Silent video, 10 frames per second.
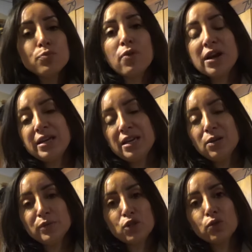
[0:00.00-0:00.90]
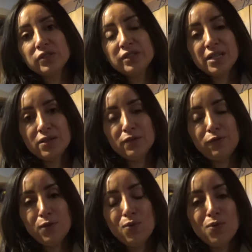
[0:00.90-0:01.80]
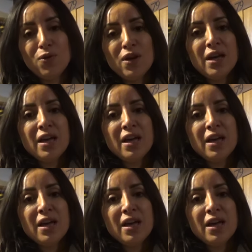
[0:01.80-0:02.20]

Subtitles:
breaking was crossing the floor.